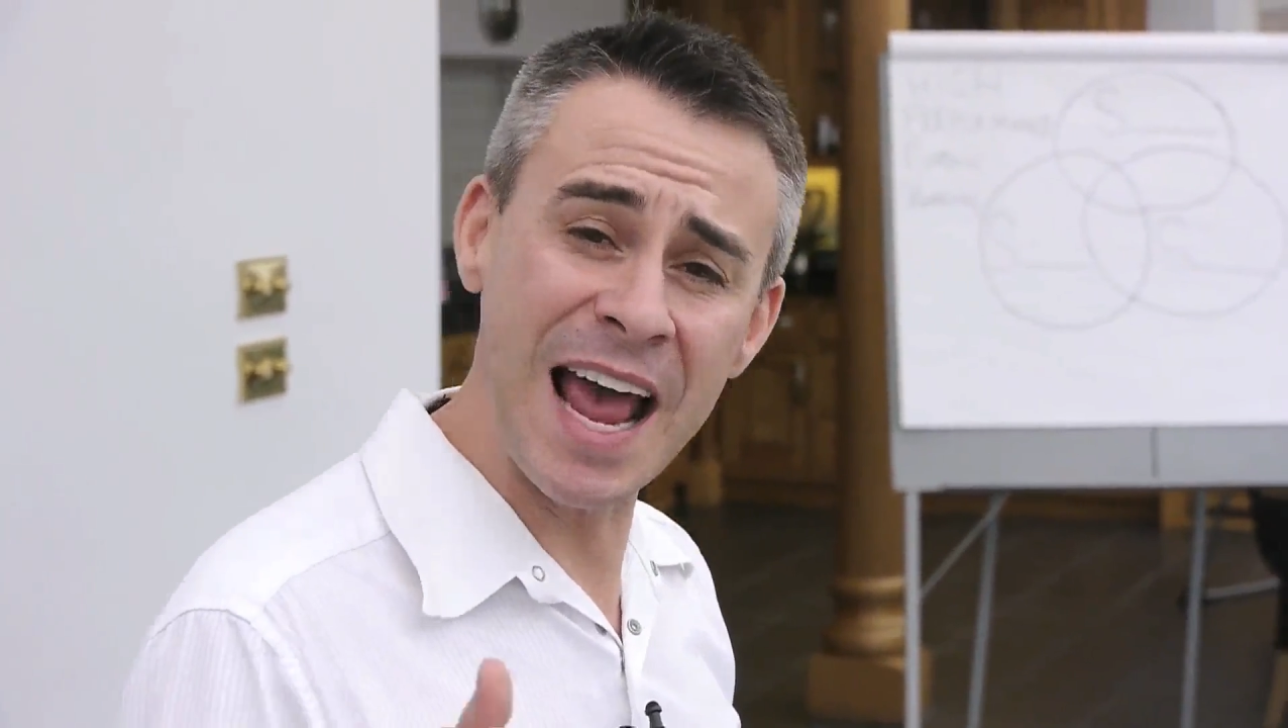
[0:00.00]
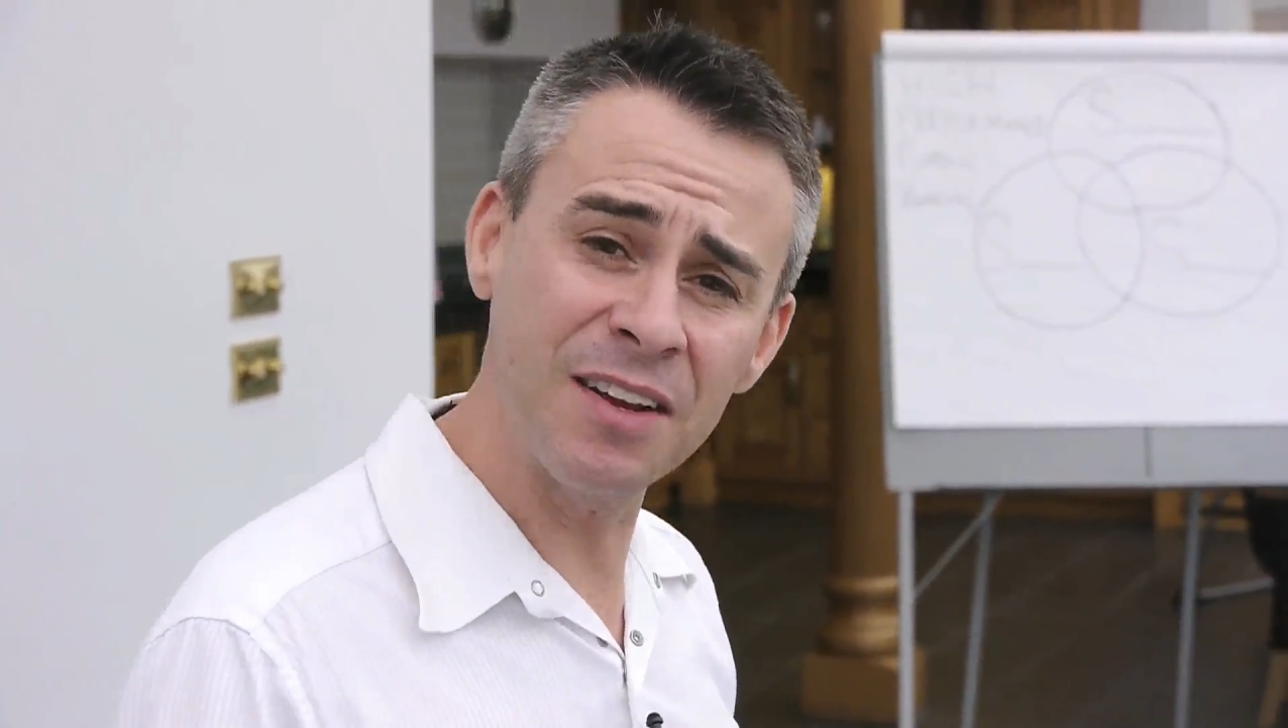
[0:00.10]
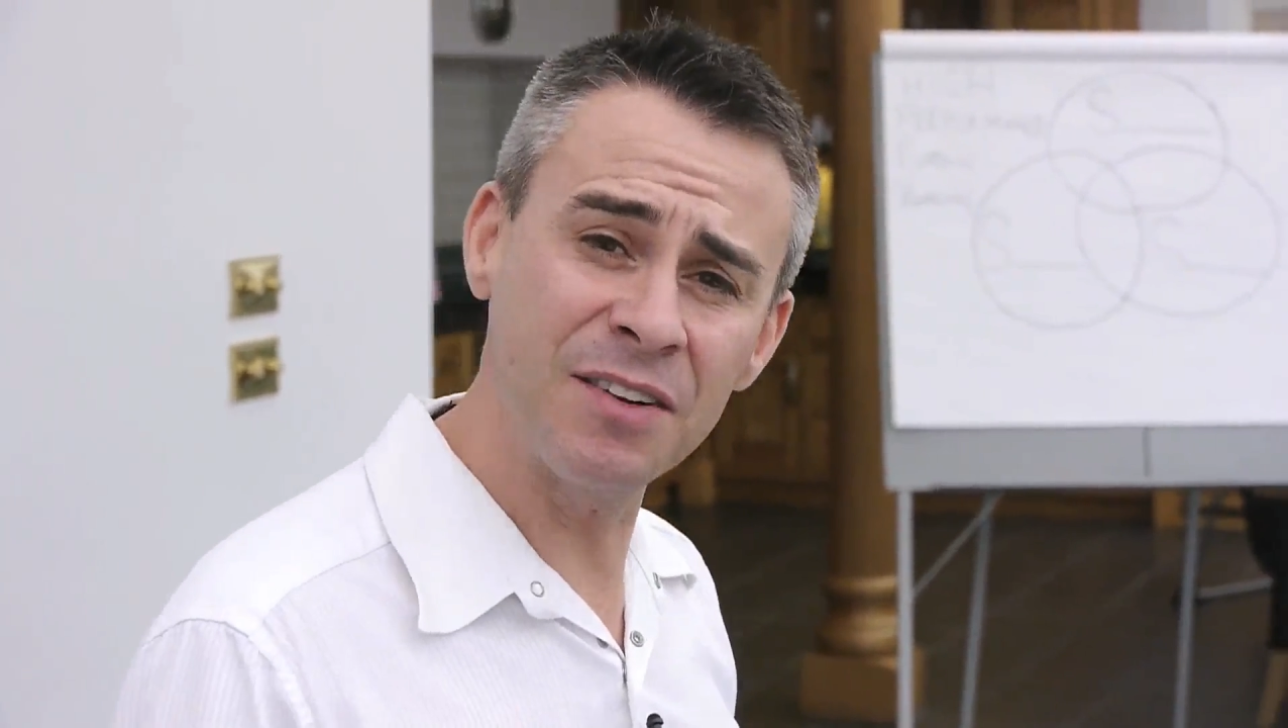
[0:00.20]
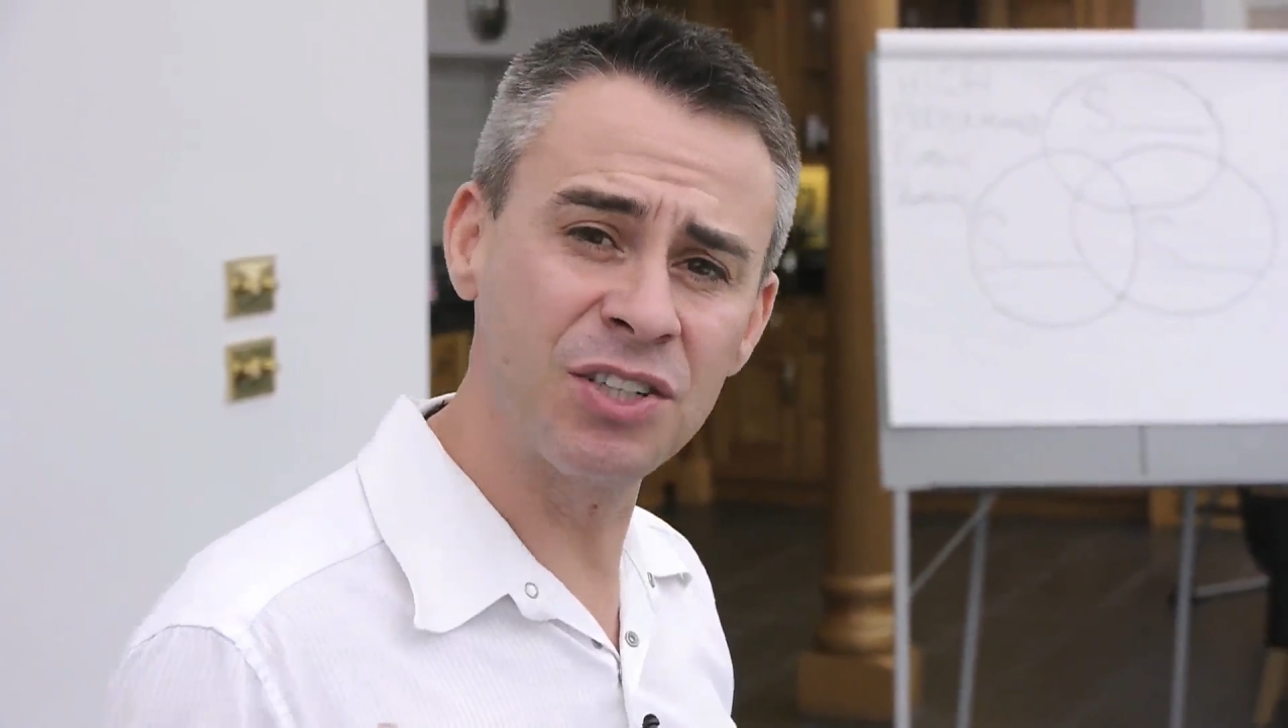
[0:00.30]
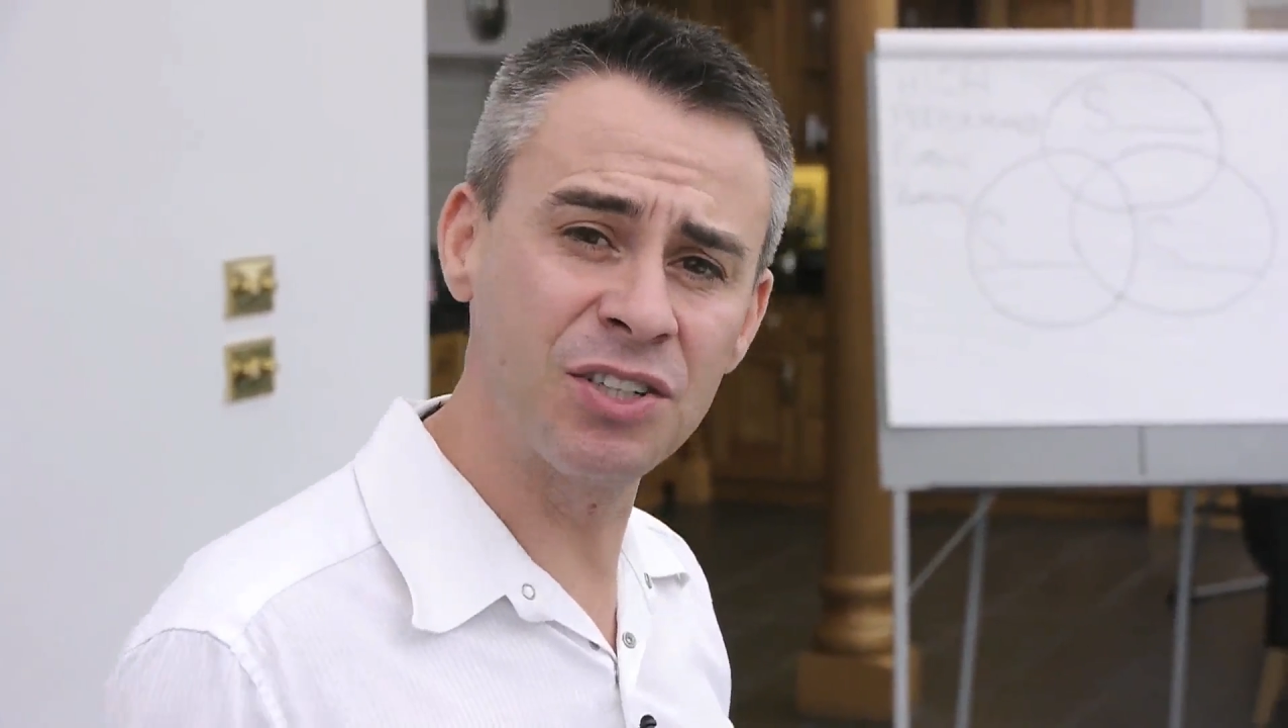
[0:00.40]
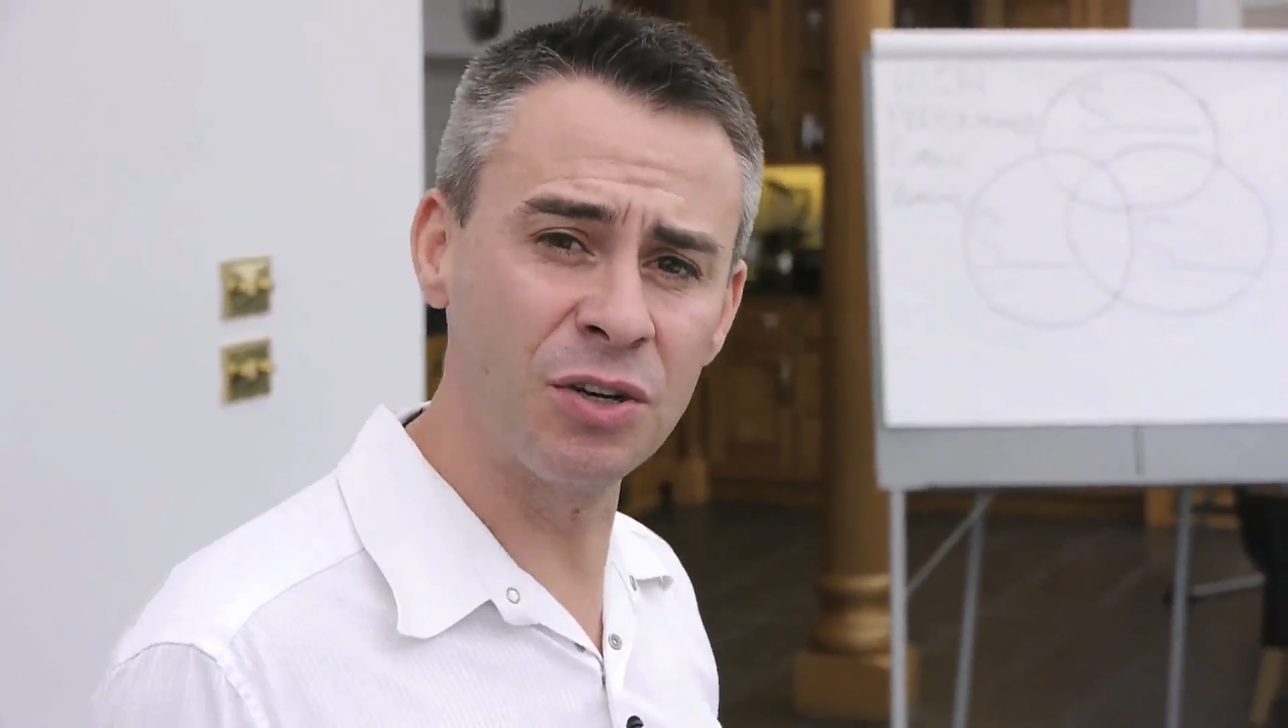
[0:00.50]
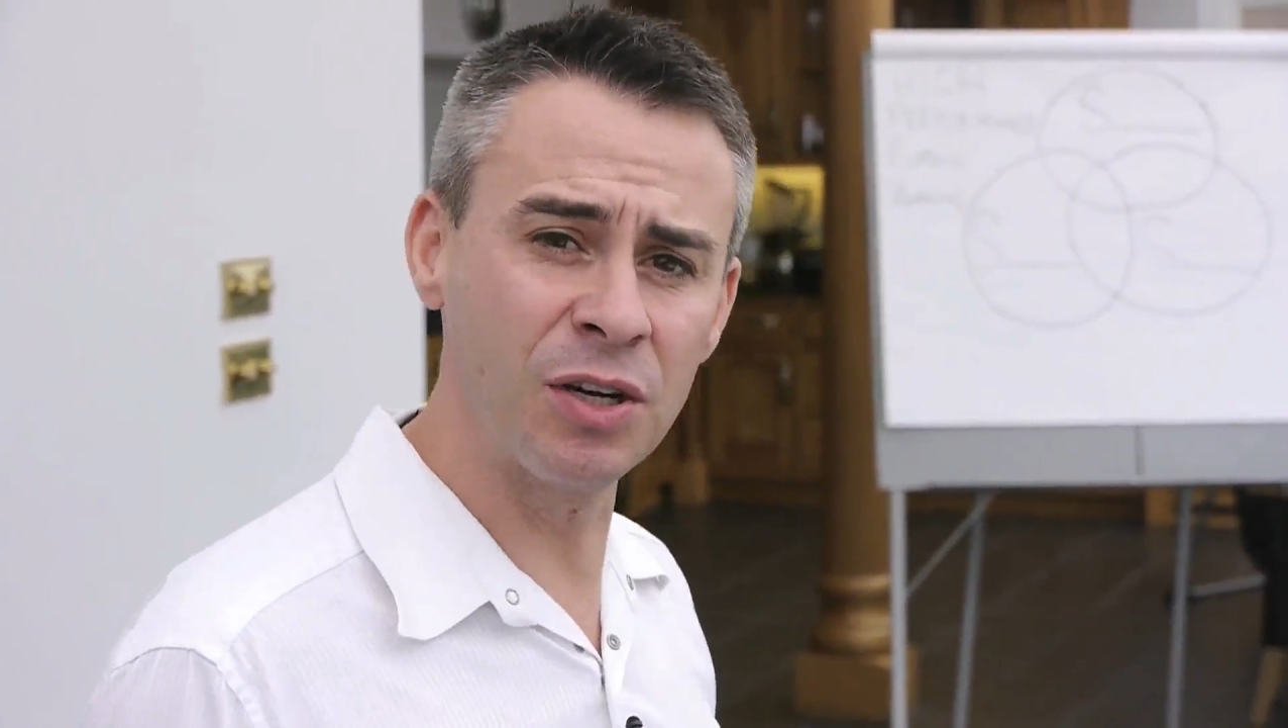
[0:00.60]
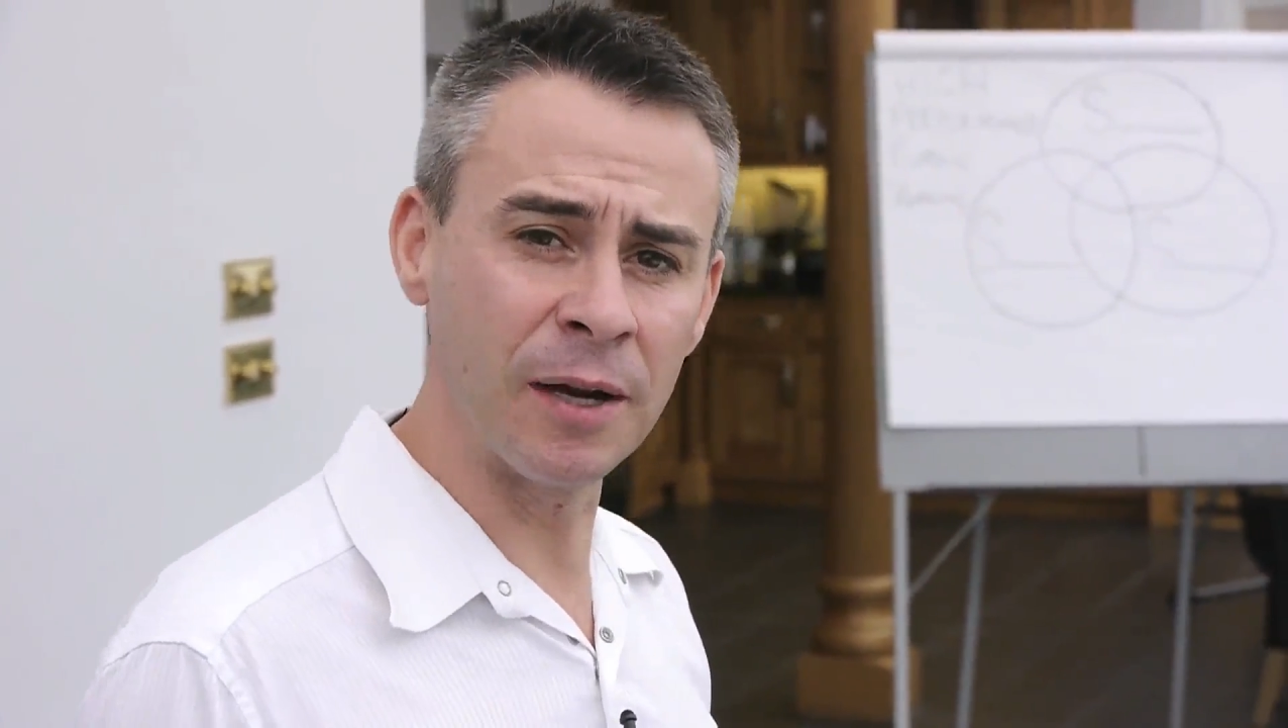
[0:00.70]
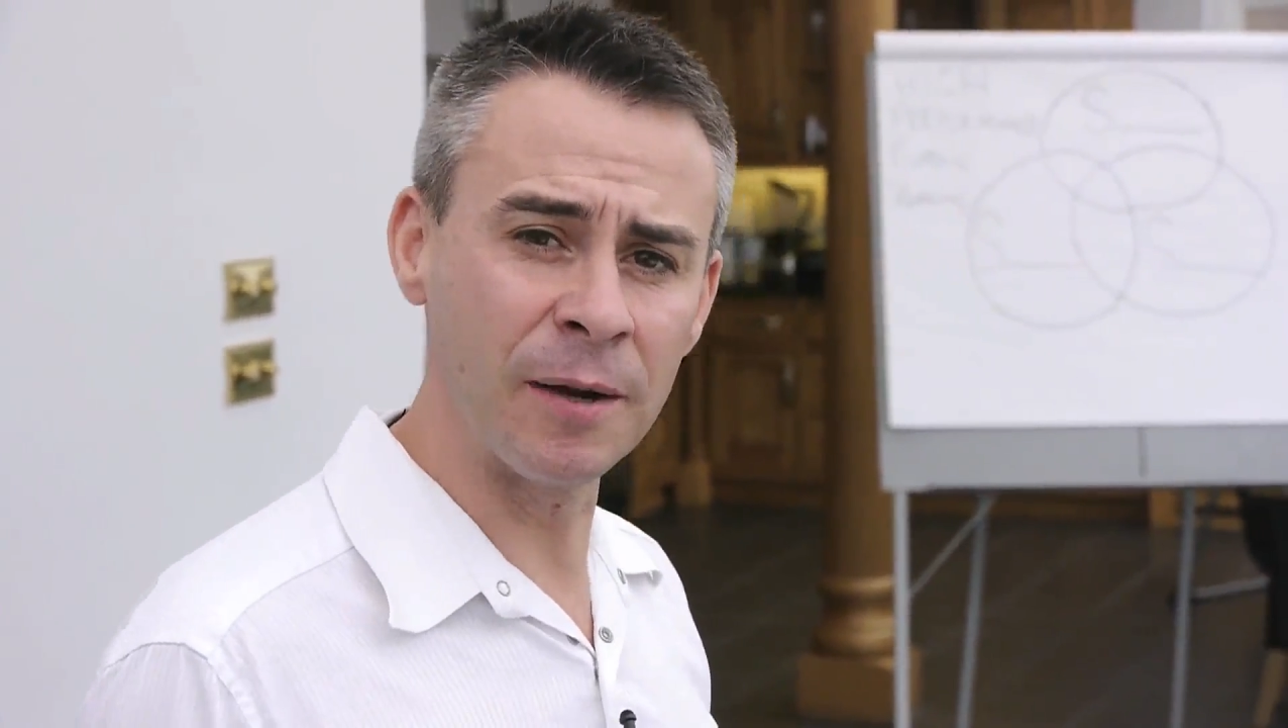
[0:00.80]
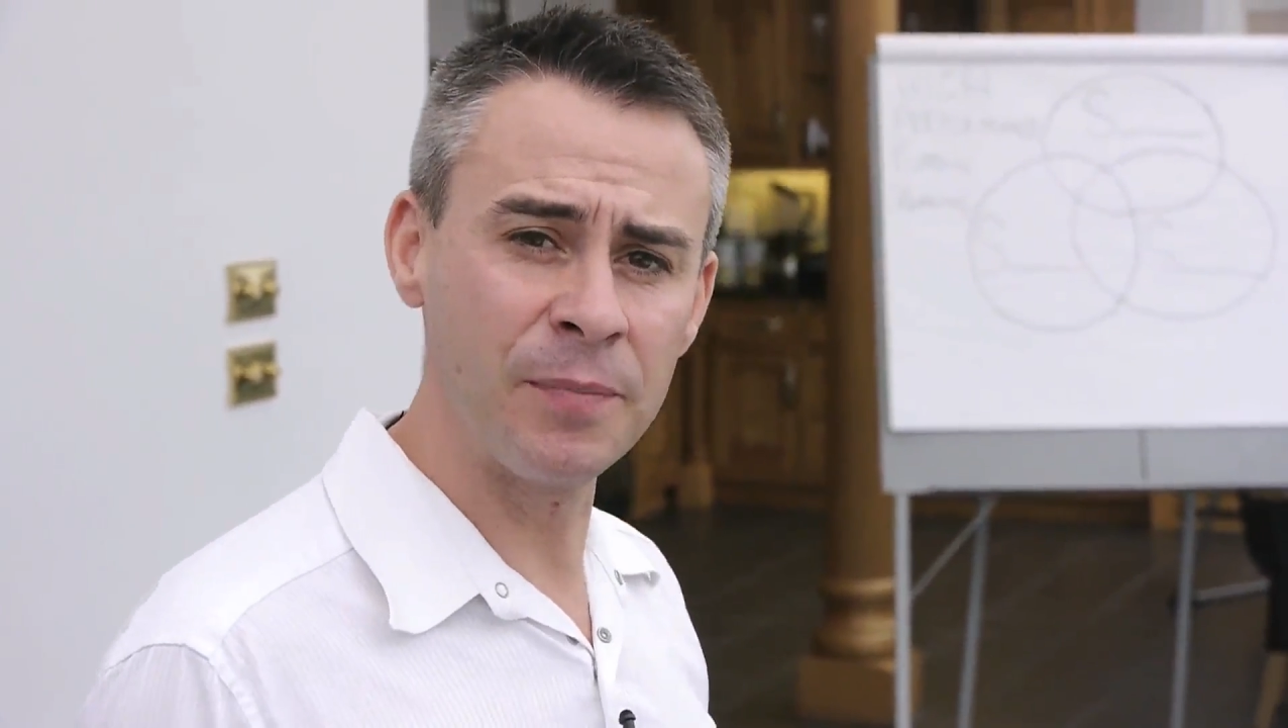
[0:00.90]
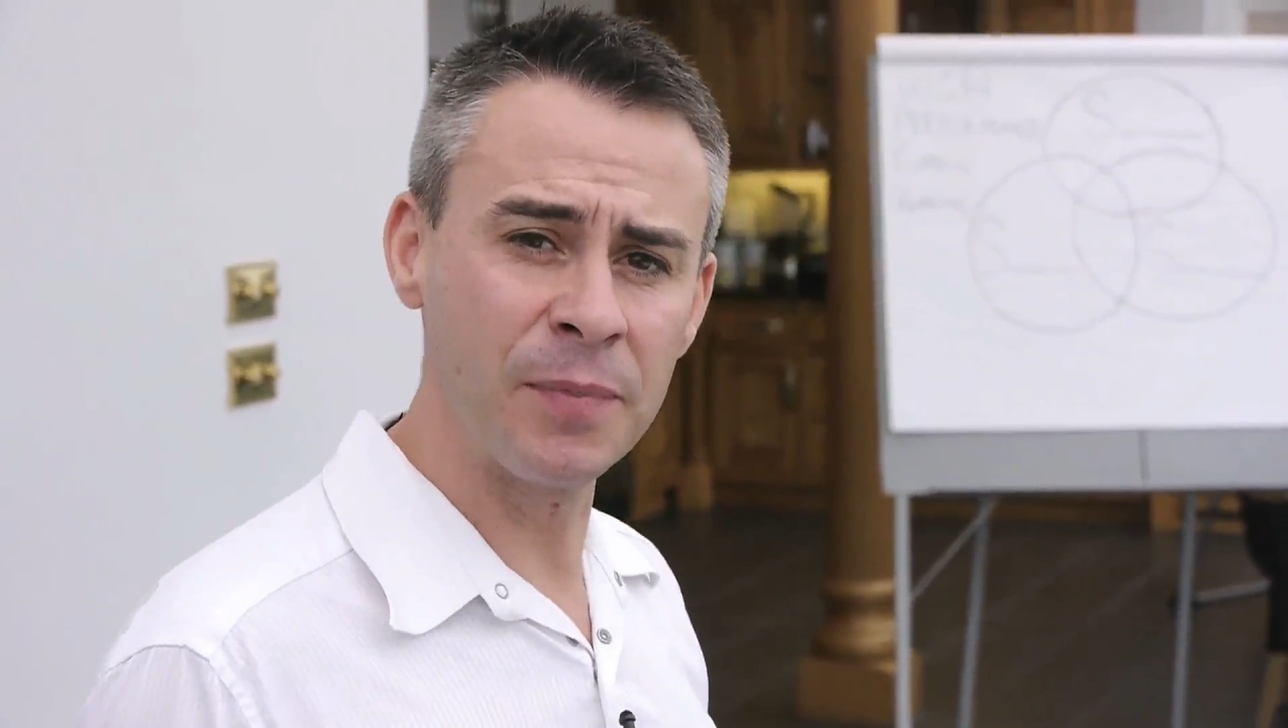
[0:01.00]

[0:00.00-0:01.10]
Alan Sugar,